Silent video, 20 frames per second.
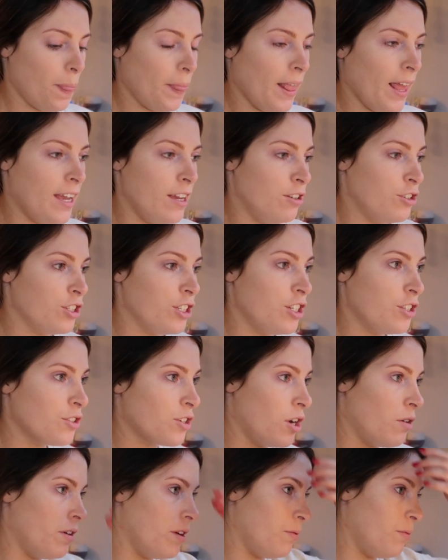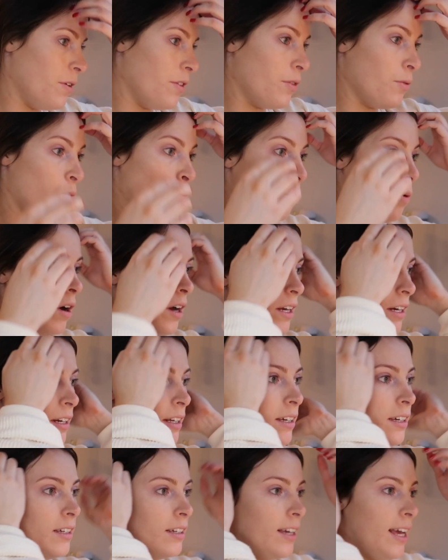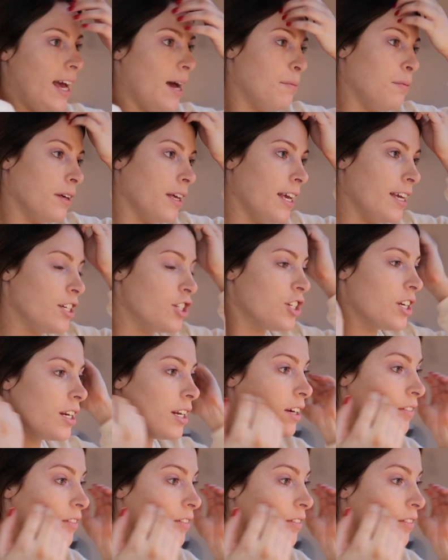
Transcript: I usually just go in with one application